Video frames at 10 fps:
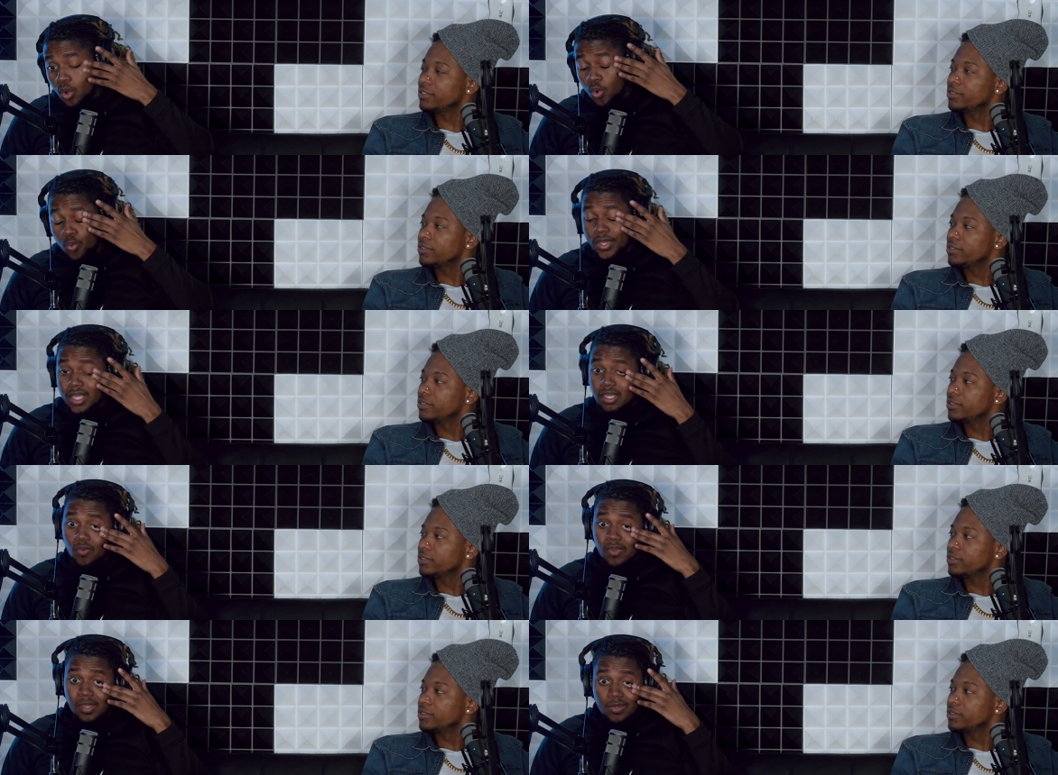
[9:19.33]
Speaker 1: we
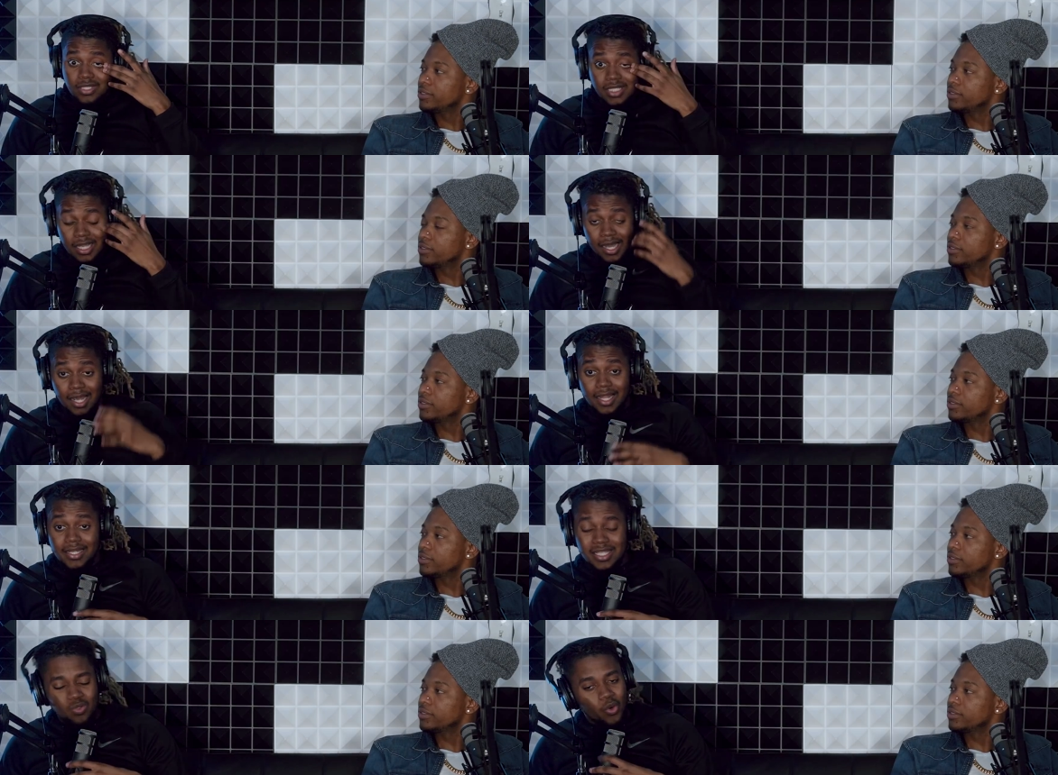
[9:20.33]
we will say all
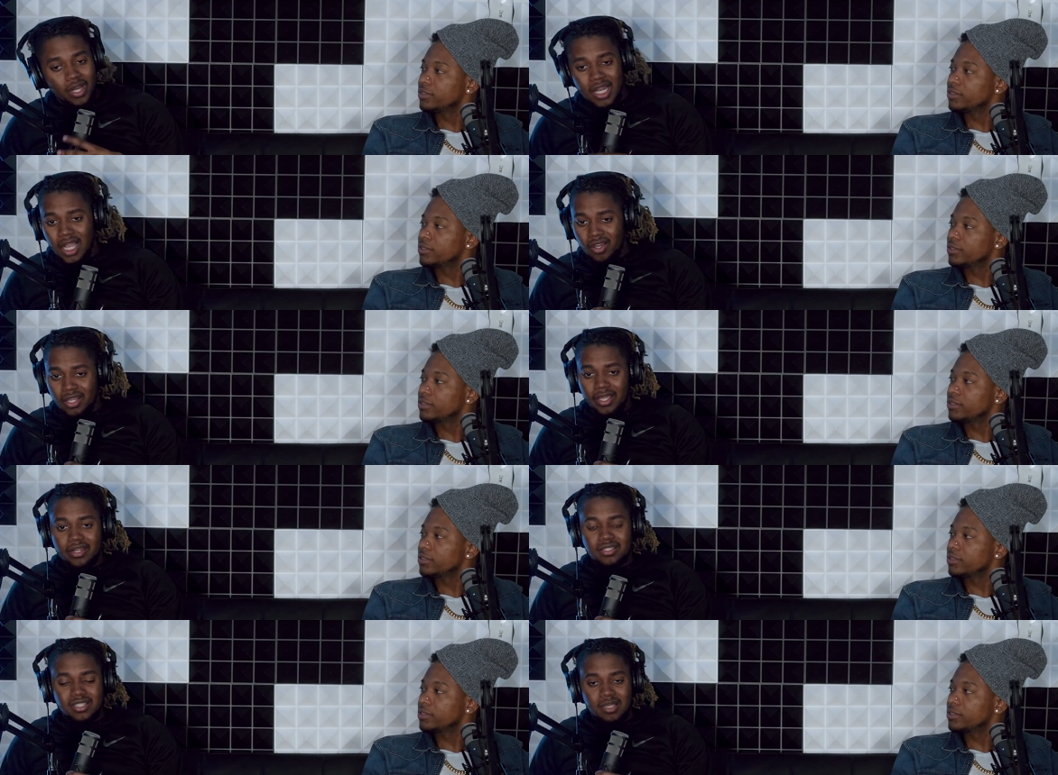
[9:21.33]
right, this we're not gonna
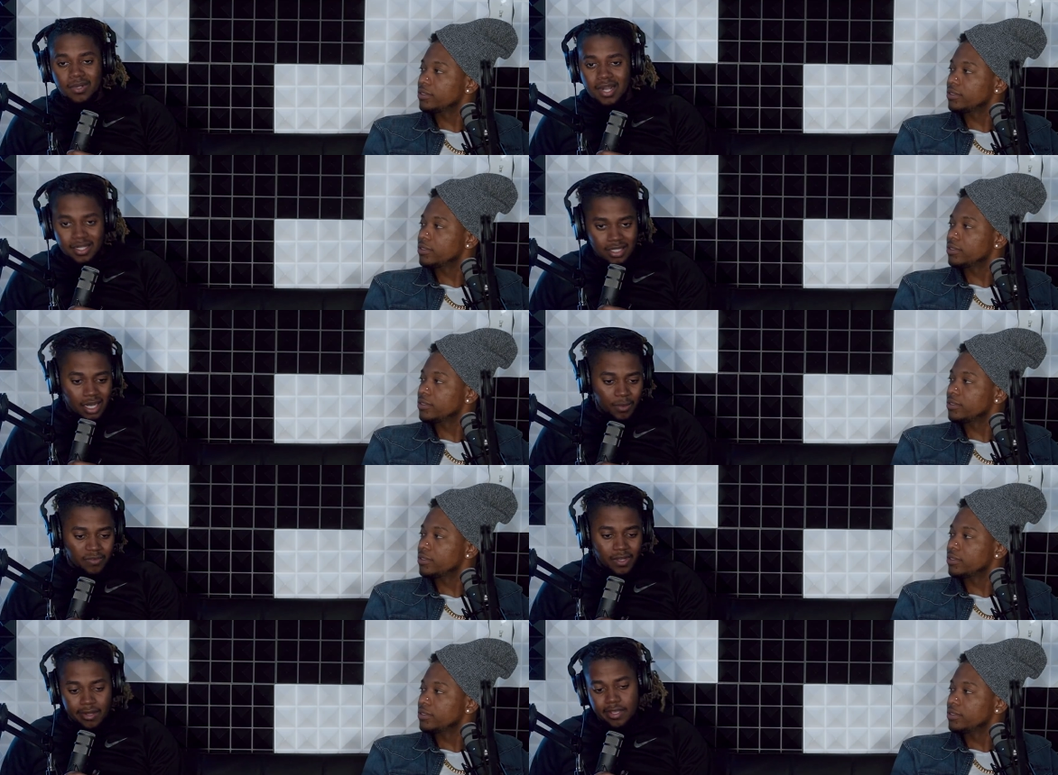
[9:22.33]
get the same Kartel and
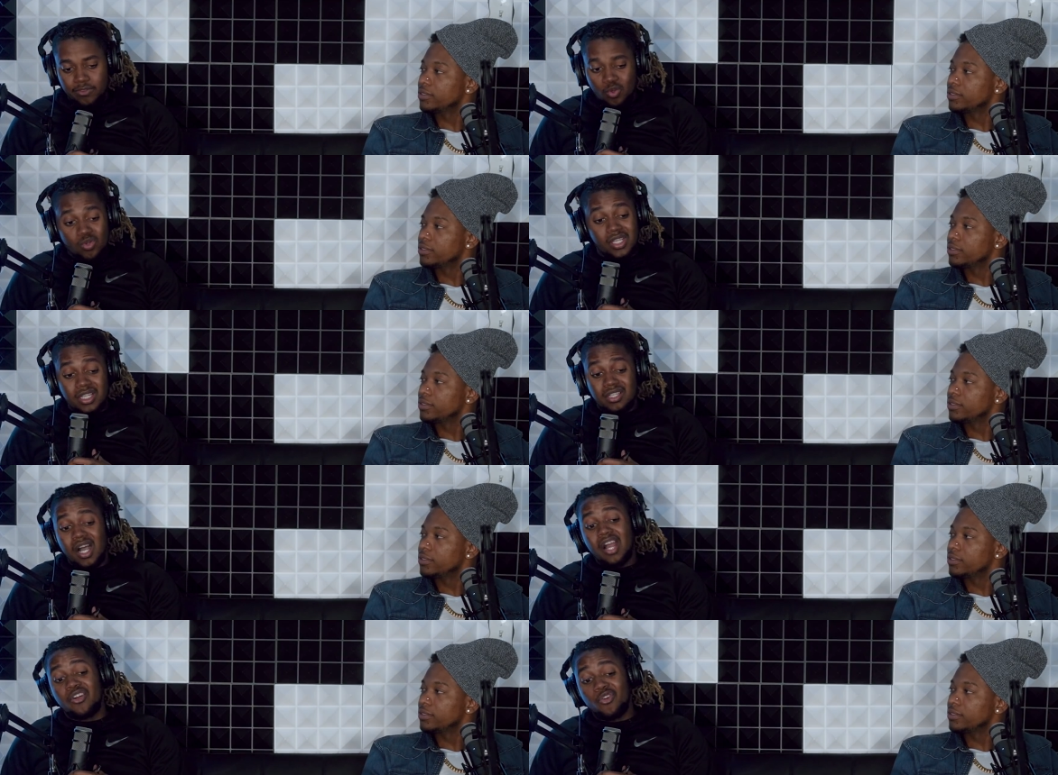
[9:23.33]
Mavado if two niggas
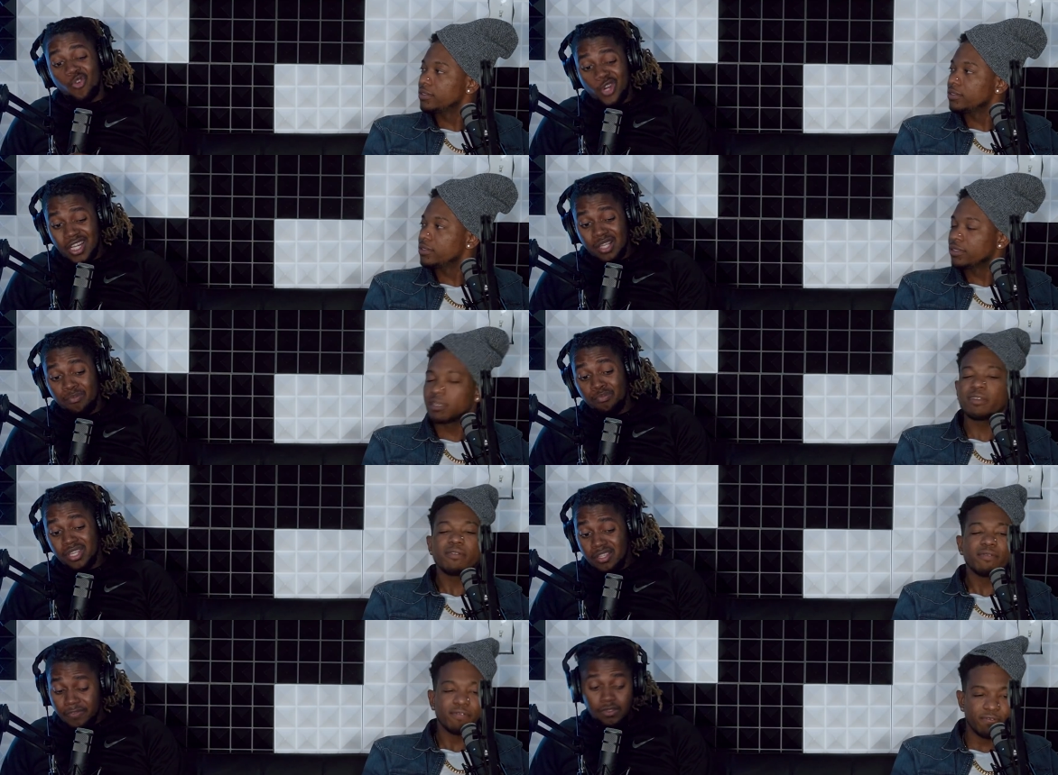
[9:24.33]
aren't really
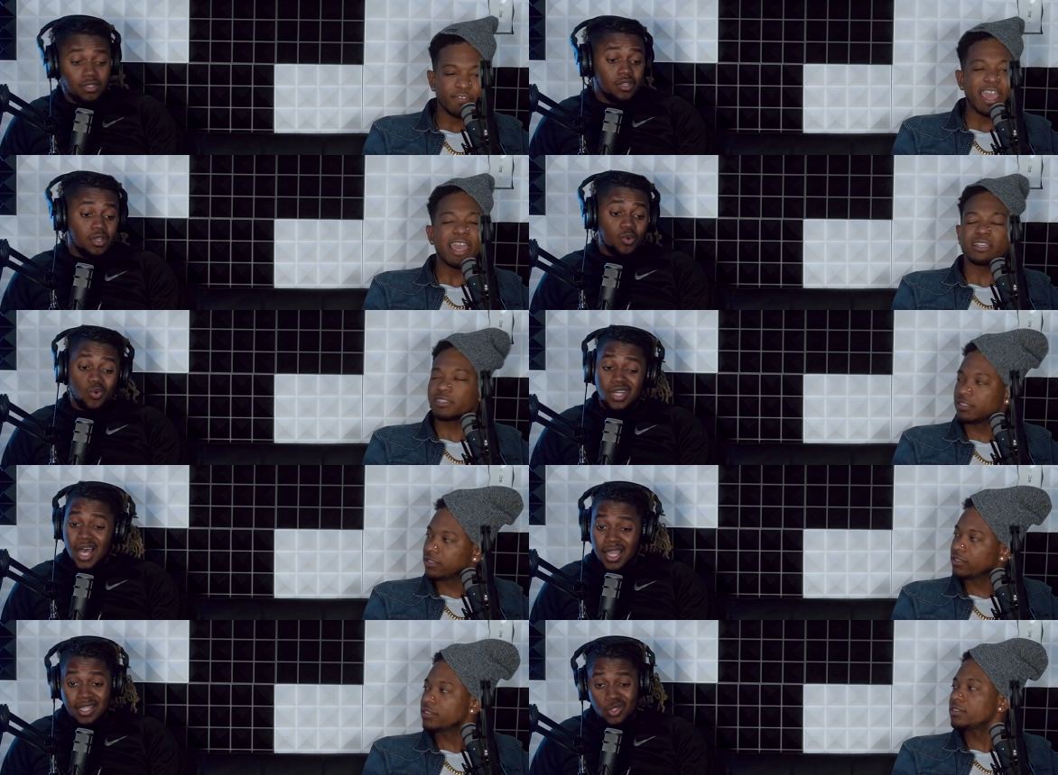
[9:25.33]
beefing. Facts. We're
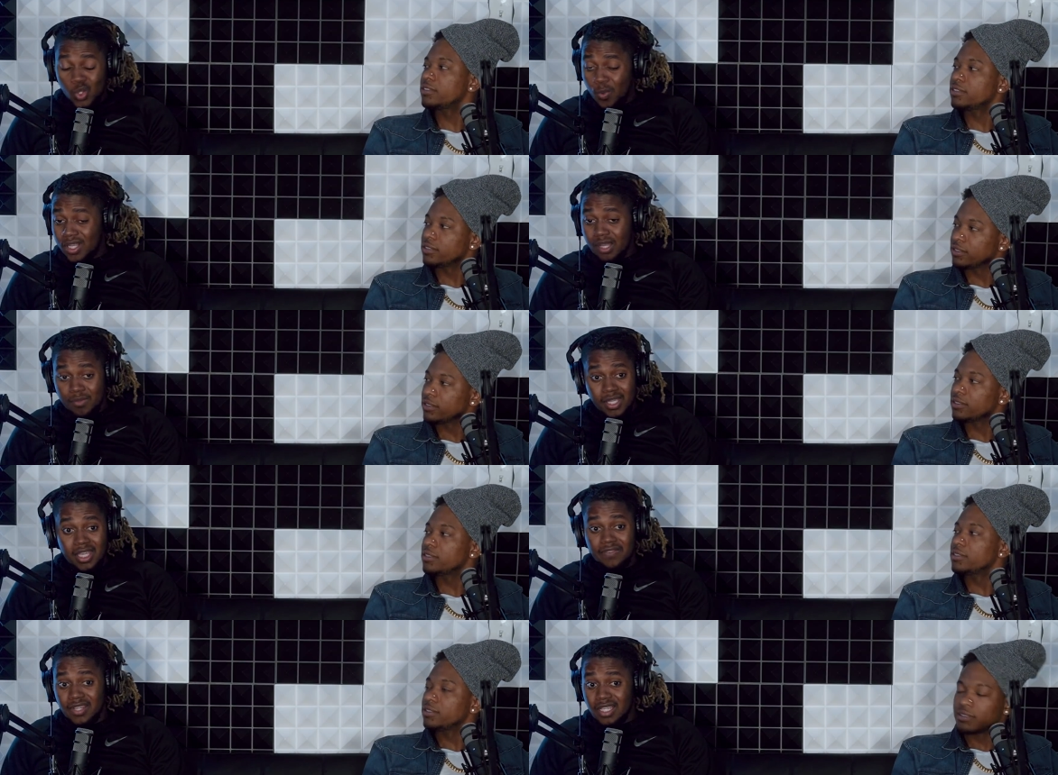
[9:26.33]
not gonna get Tupac and
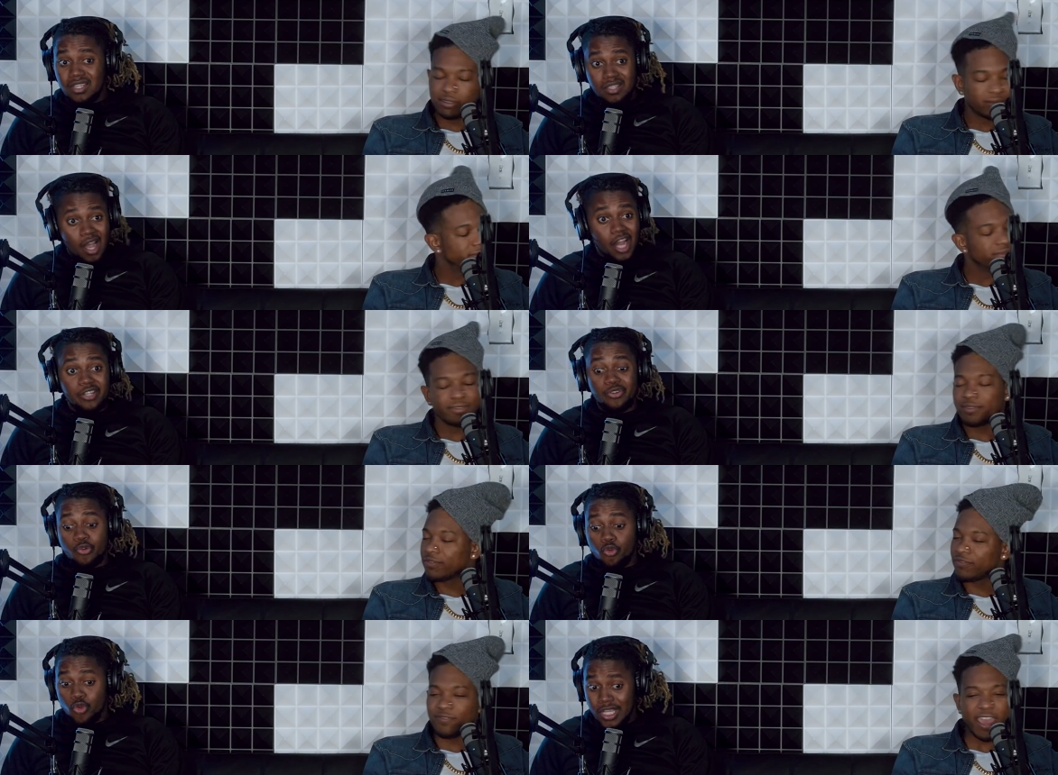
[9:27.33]
Biggie if niggas aren't
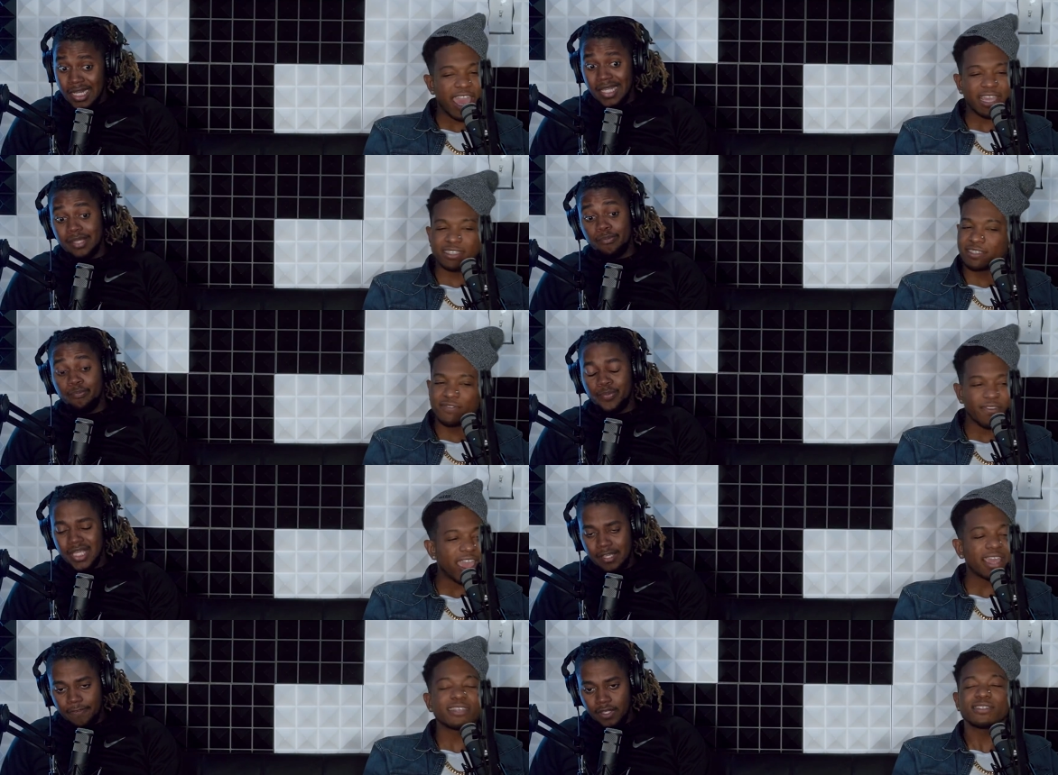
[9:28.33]
really
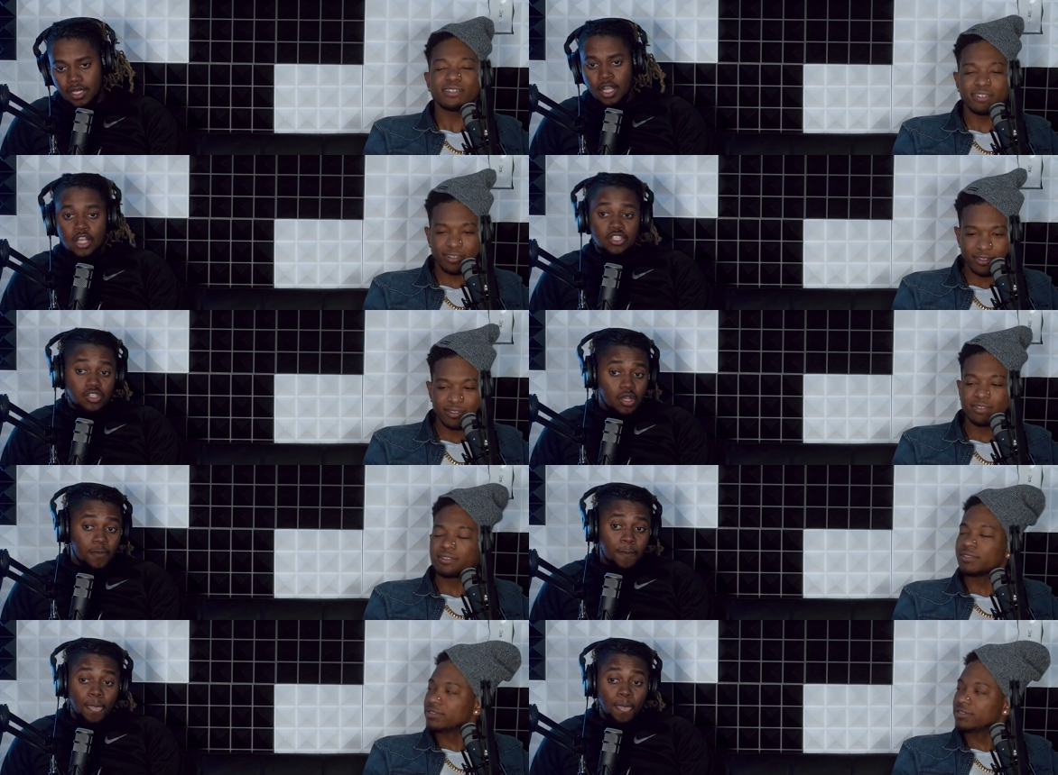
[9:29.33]
facts, beefing. Facts. So